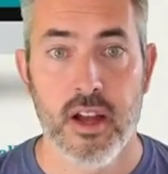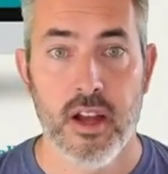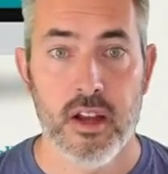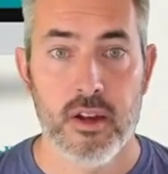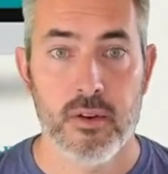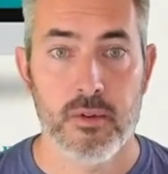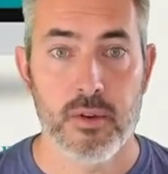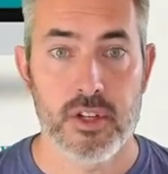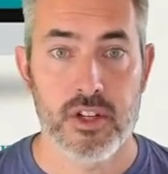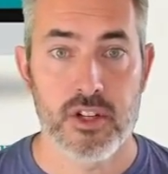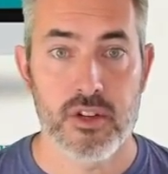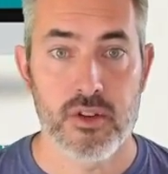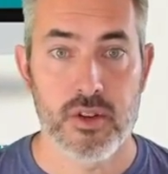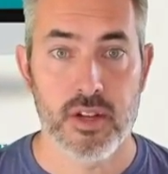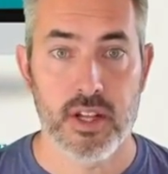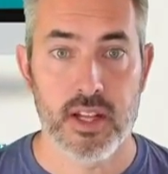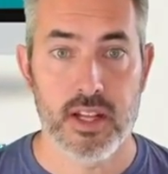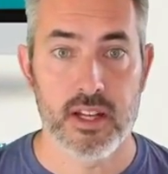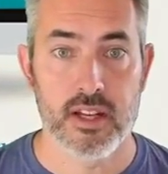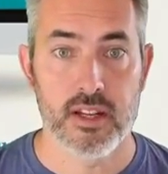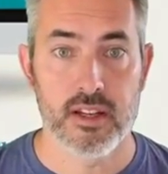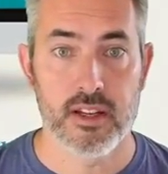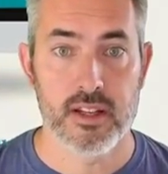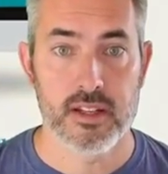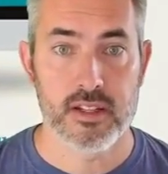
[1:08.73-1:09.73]
which you
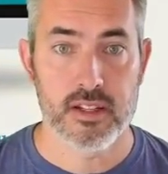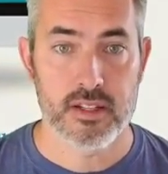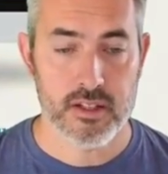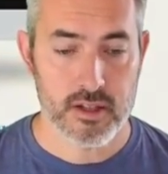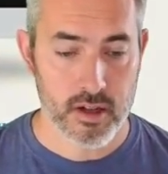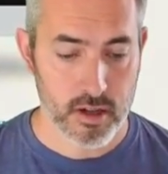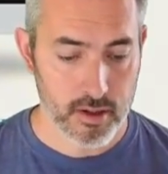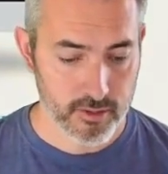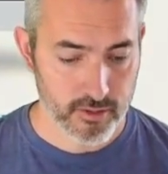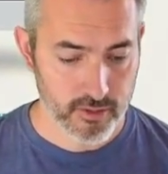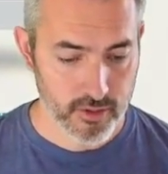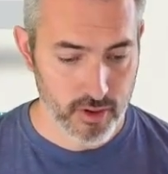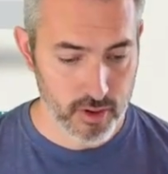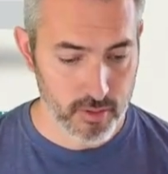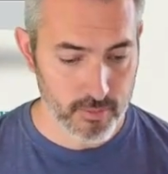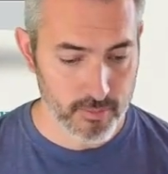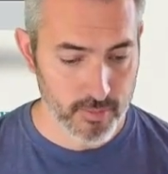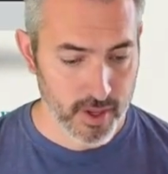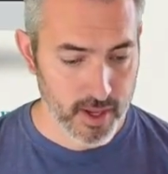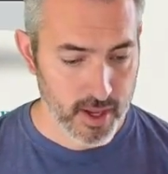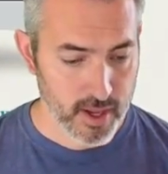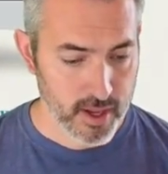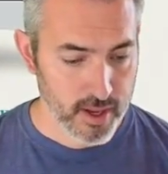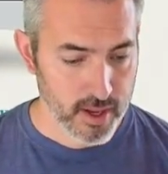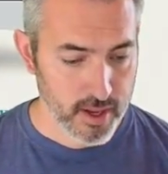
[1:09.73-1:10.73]
can install from
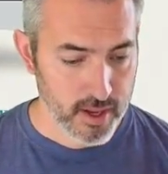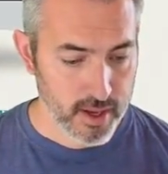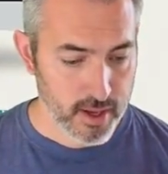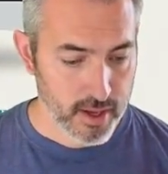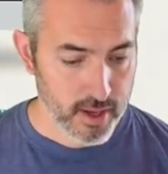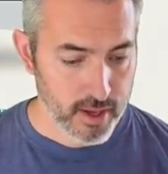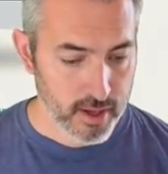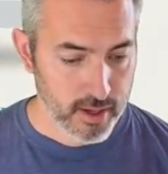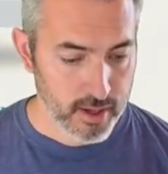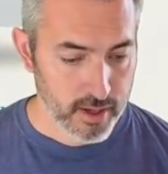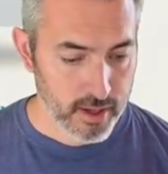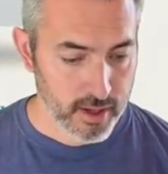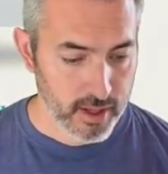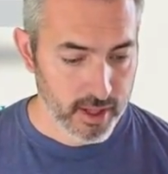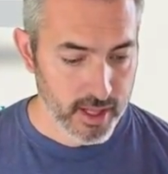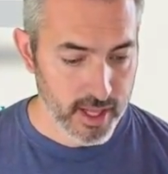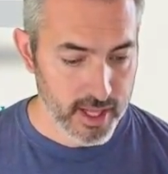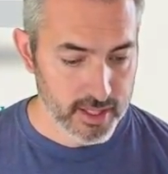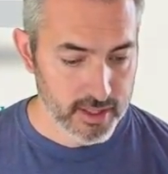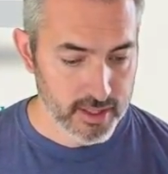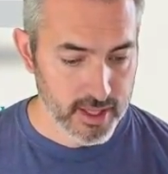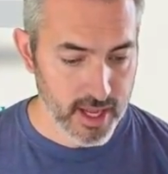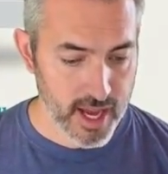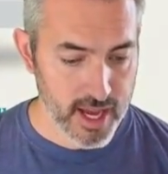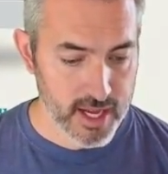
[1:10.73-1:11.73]

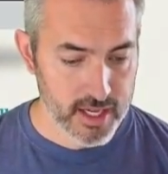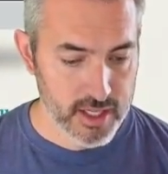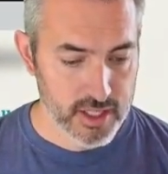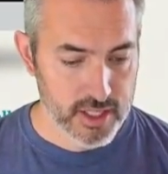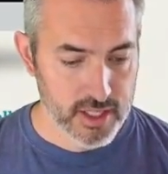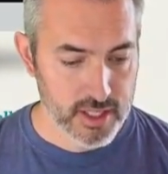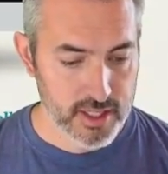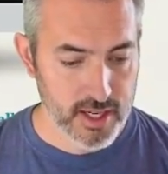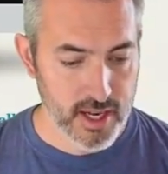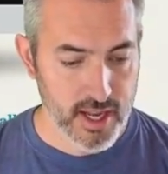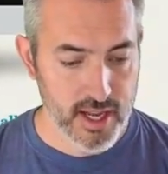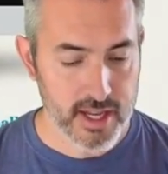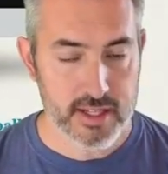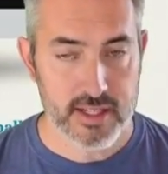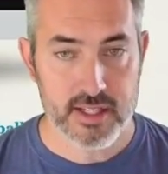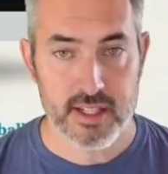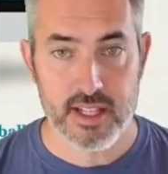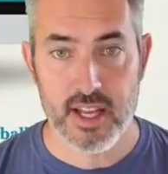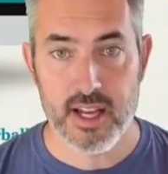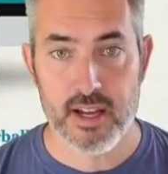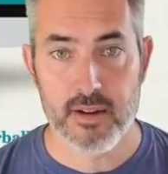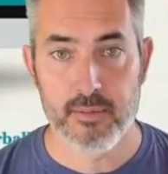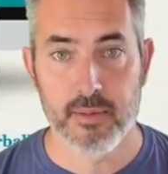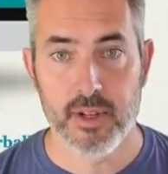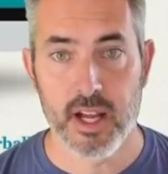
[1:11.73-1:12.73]

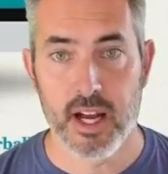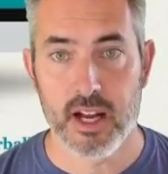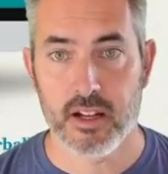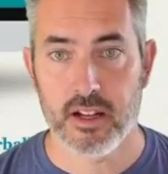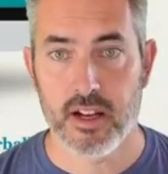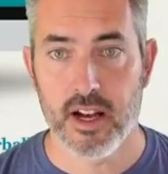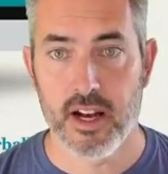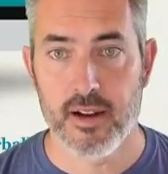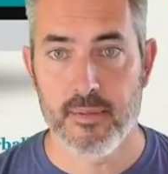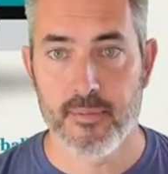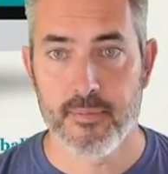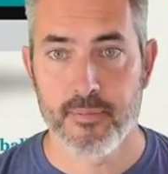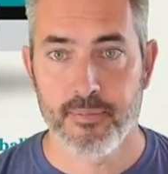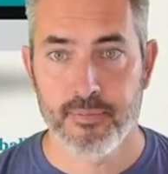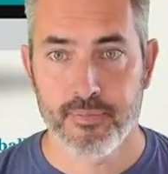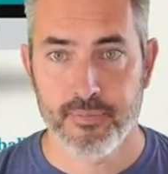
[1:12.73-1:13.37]
git-sem.com.